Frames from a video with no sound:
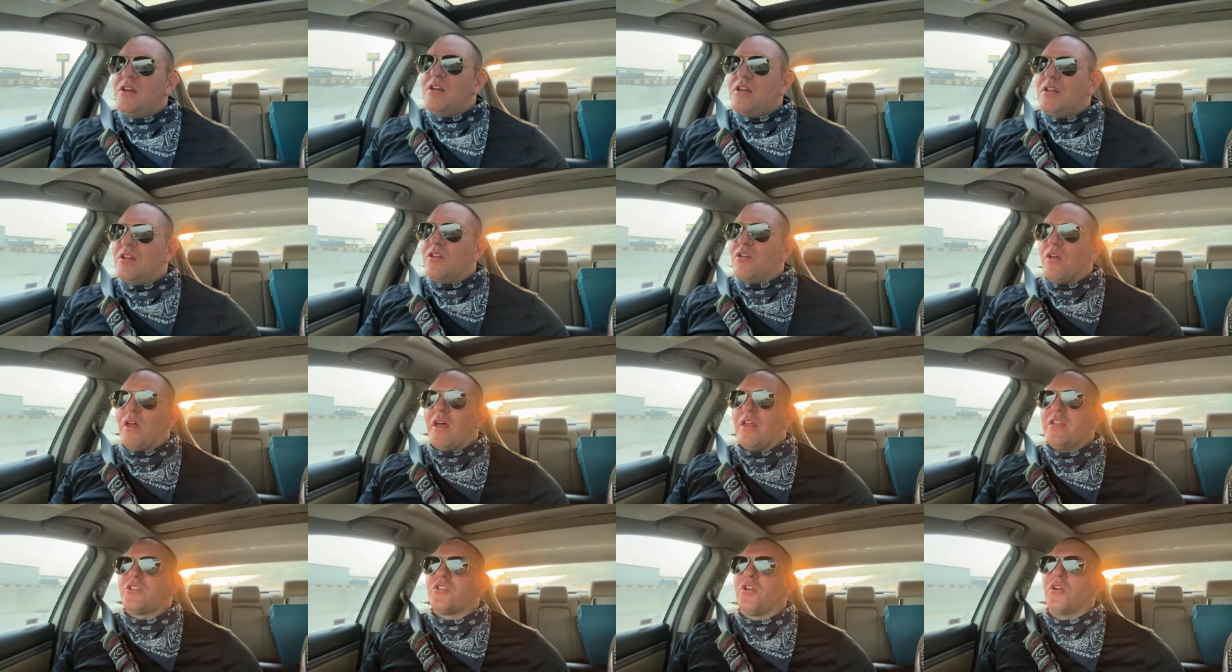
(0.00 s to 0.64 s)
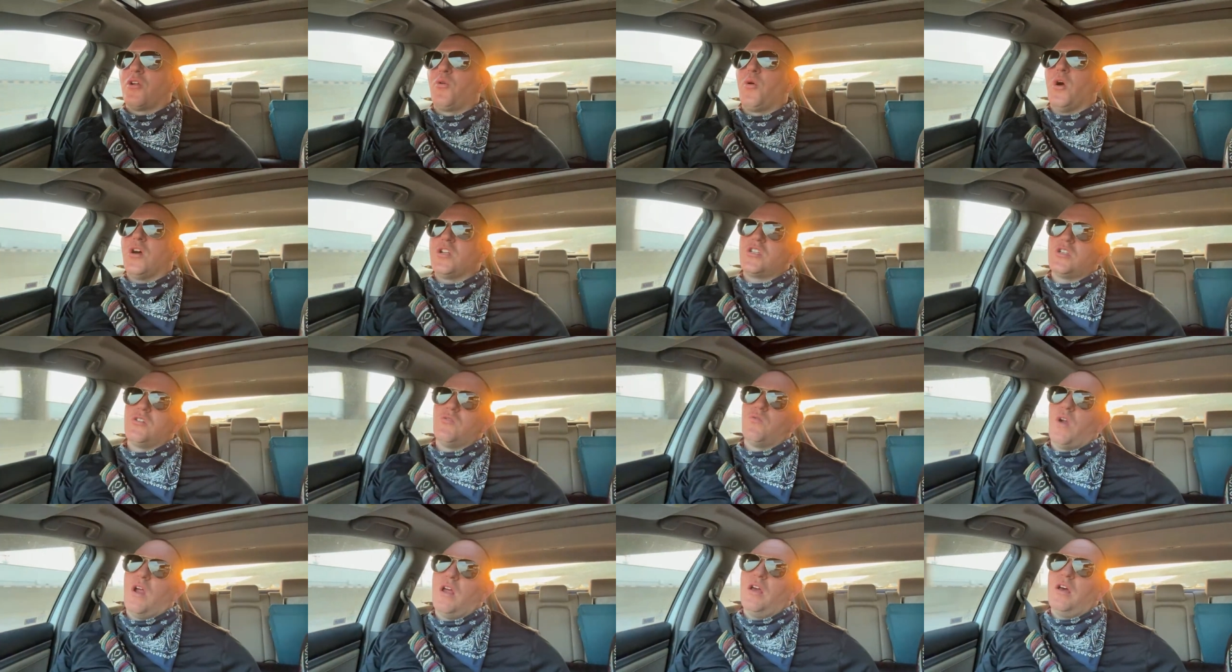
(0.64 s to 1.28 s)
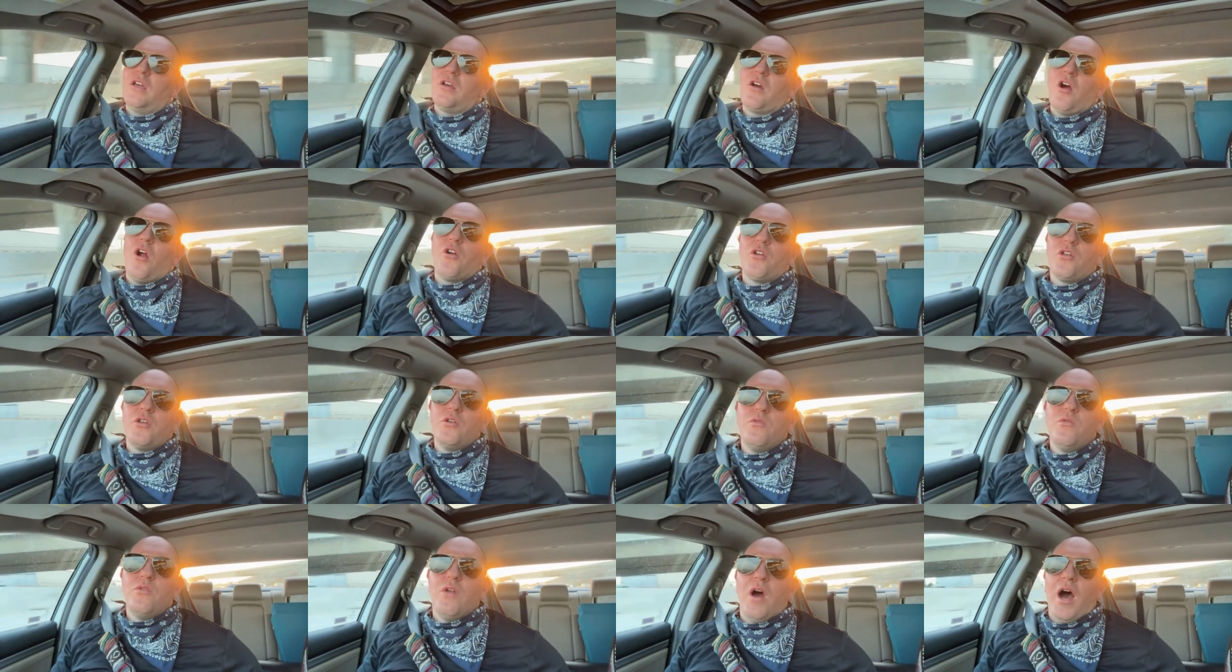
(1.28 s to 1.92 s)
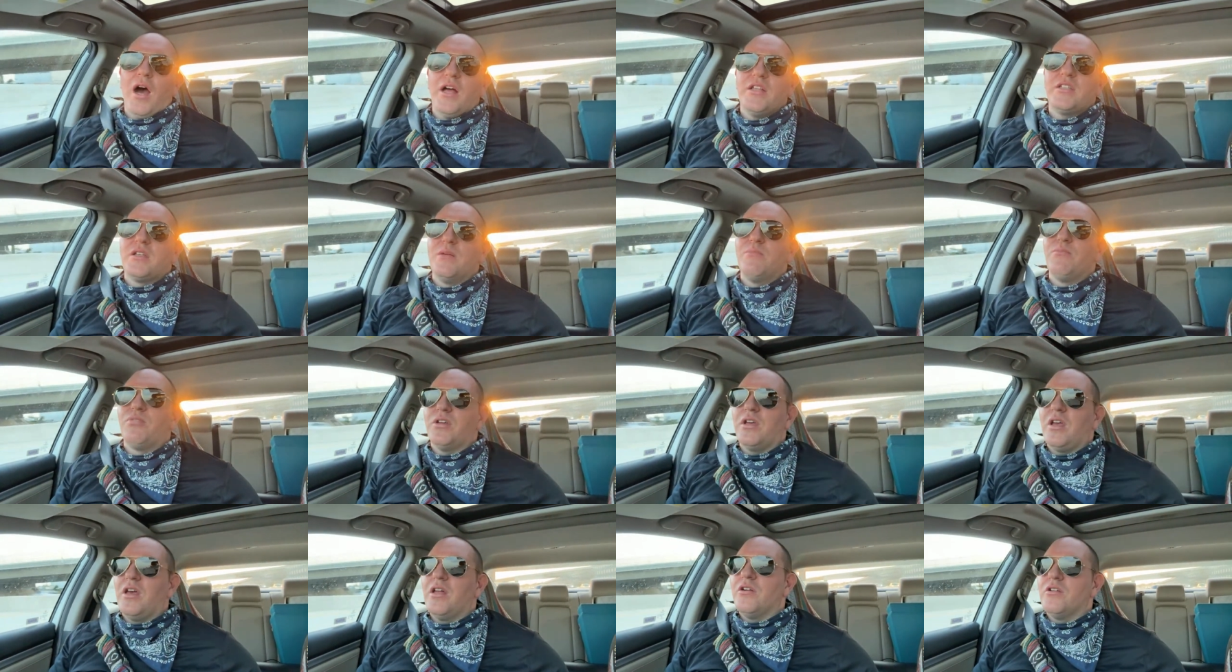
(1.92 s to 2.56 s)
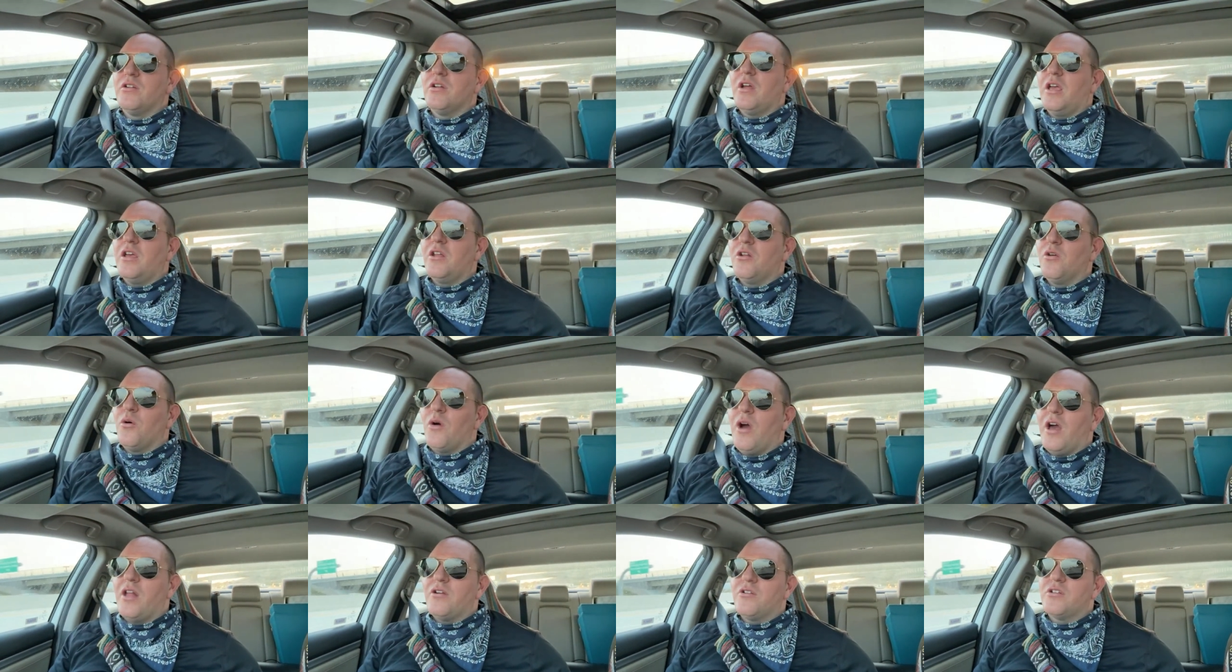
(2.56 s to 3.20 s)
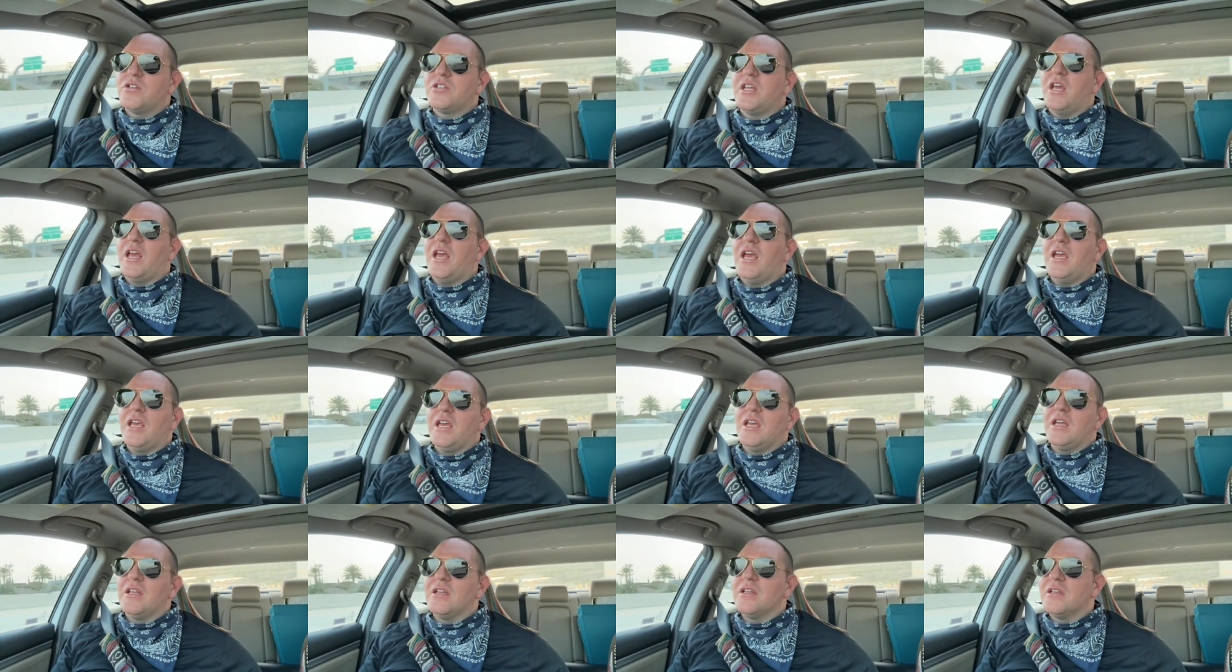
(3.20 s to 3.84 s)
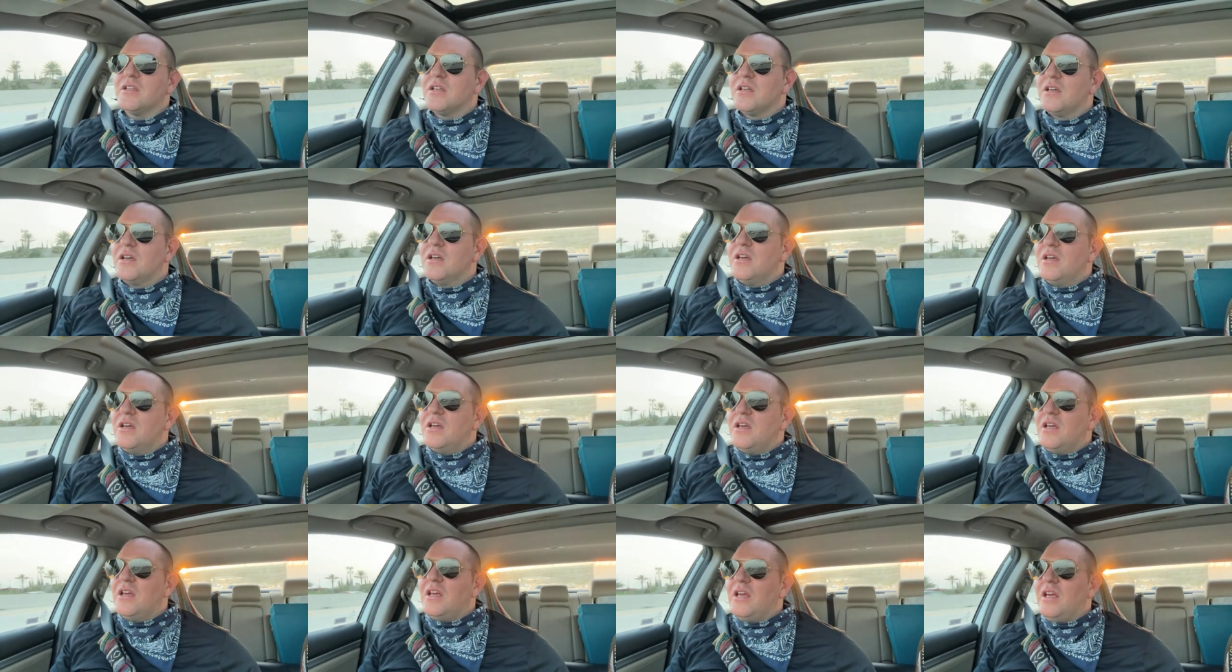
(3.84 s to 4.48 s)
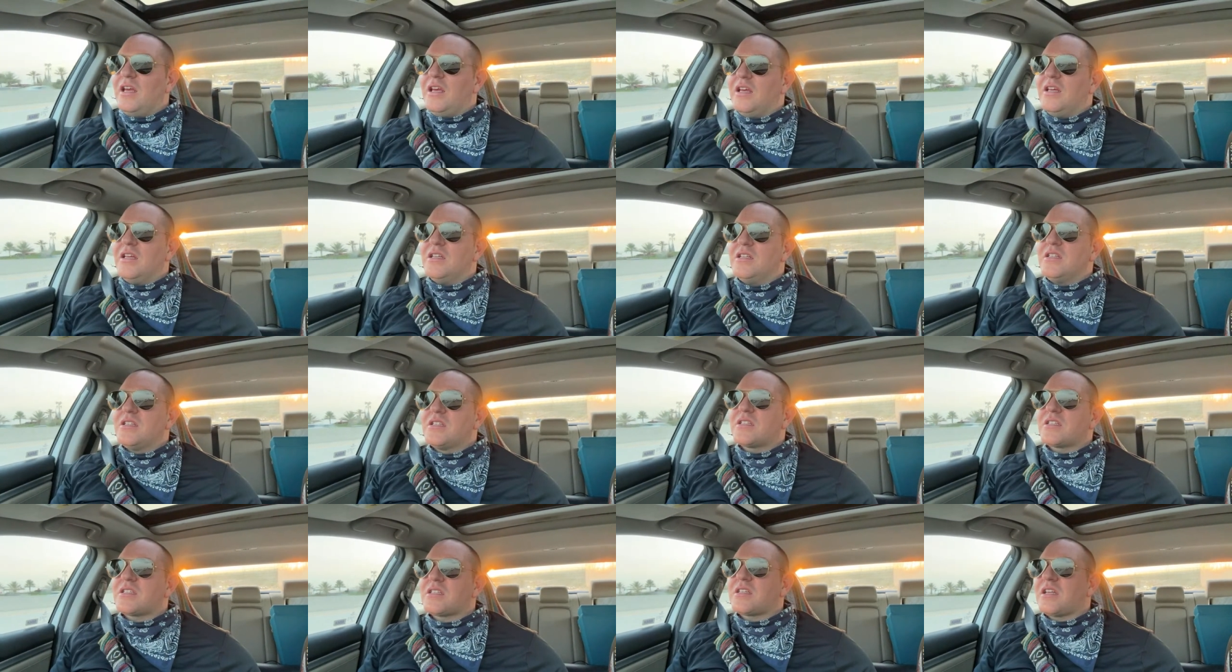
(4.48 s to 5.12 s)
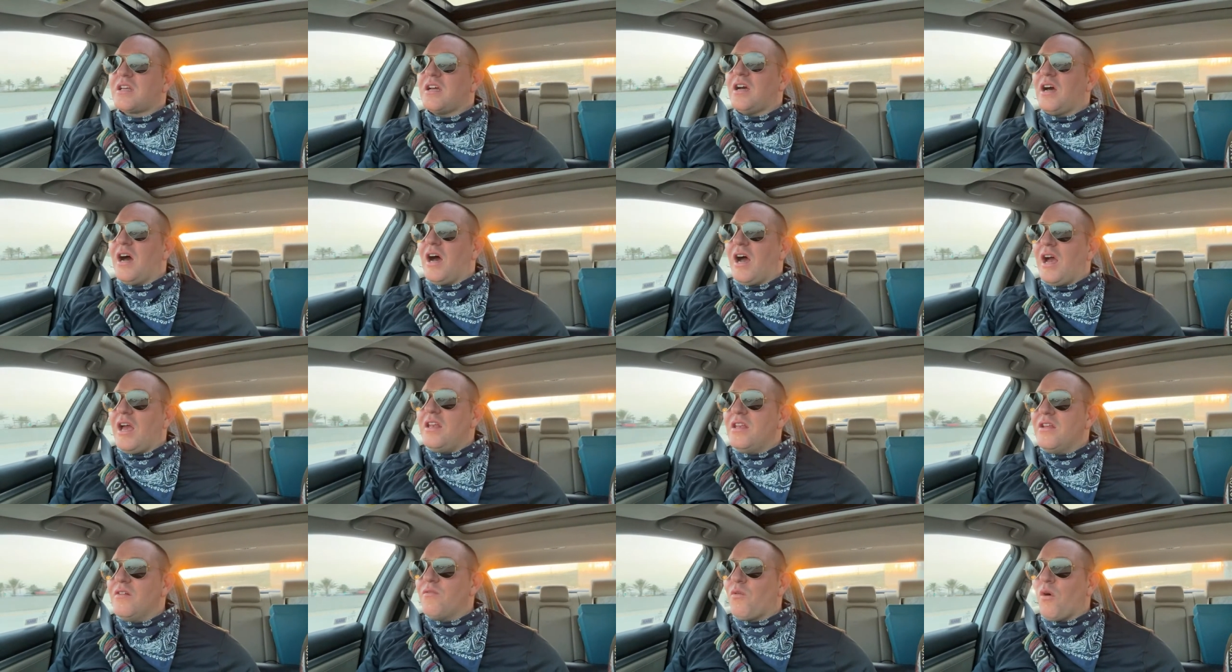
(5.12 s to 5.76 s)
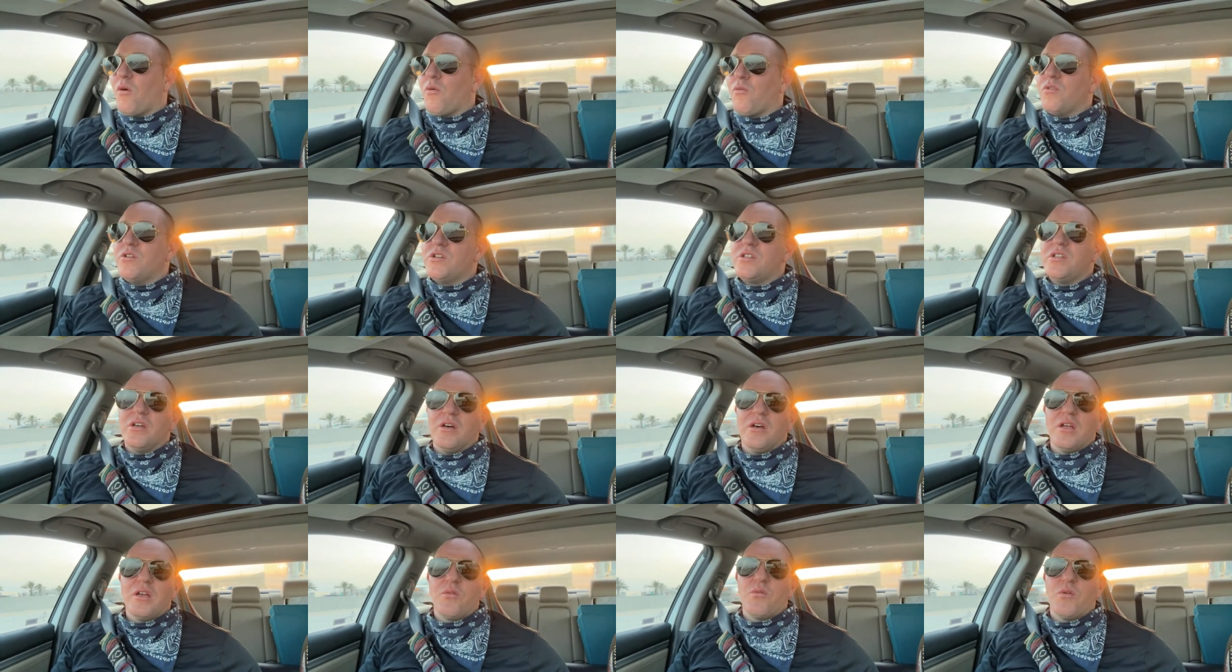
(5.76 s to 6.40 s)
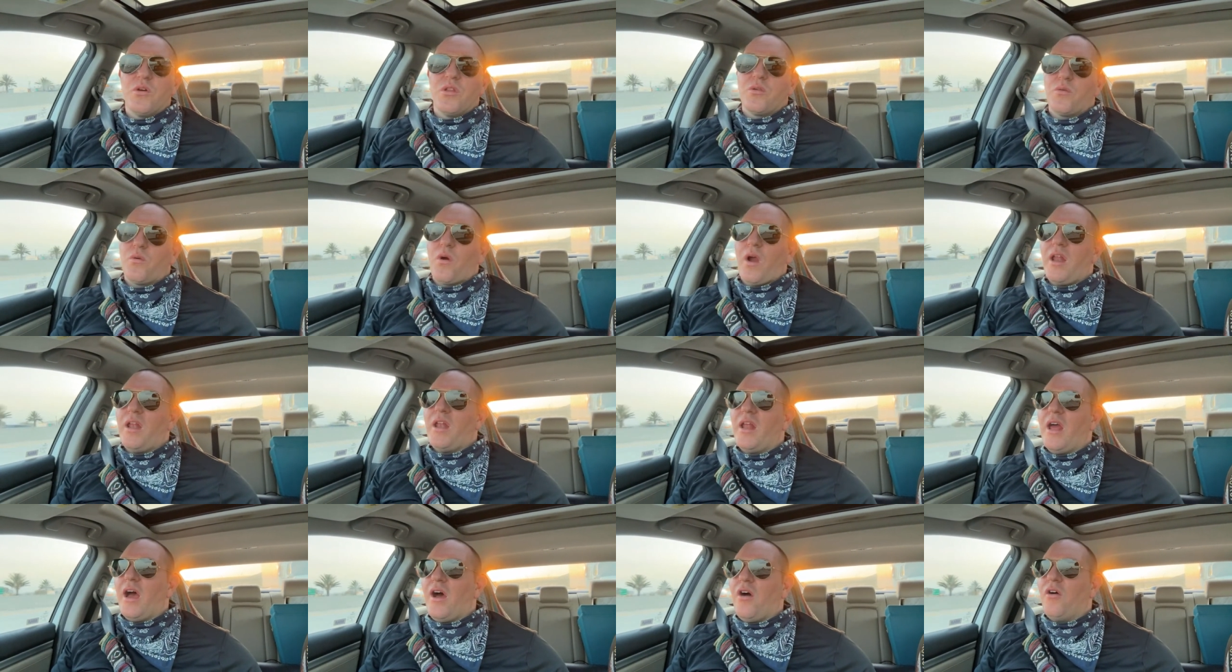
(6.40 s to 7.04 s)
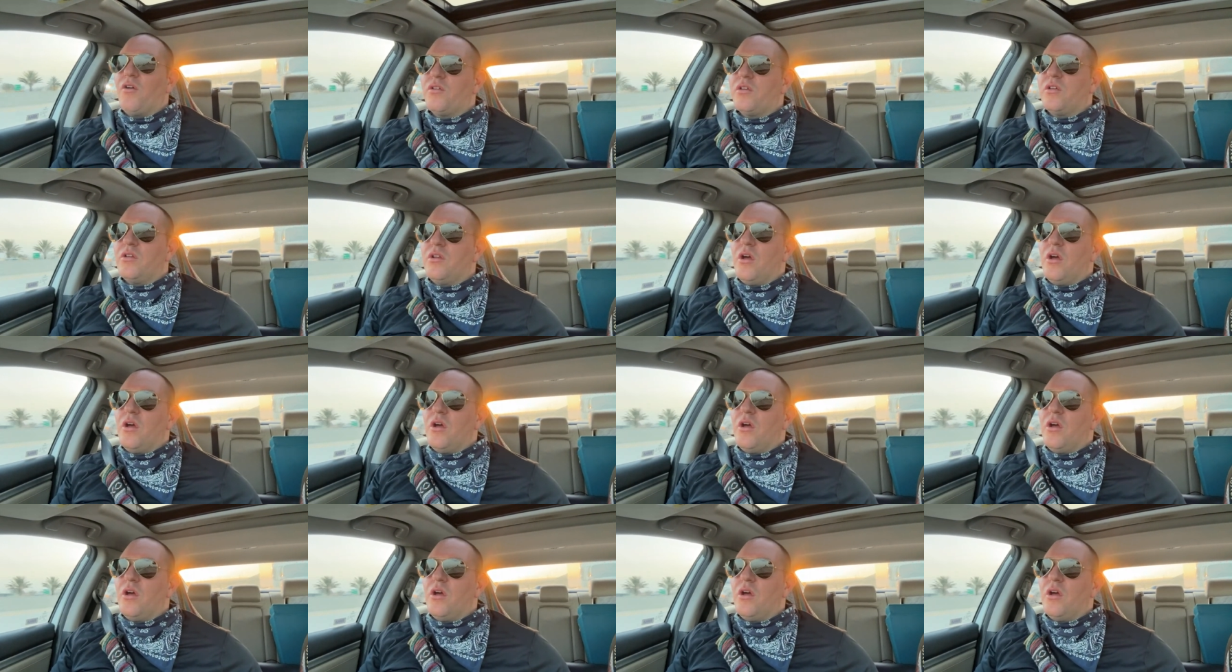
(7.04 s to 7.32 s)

that sort of question, right? Like, are you not simply, entertained, is kind of what we're dealing with right now.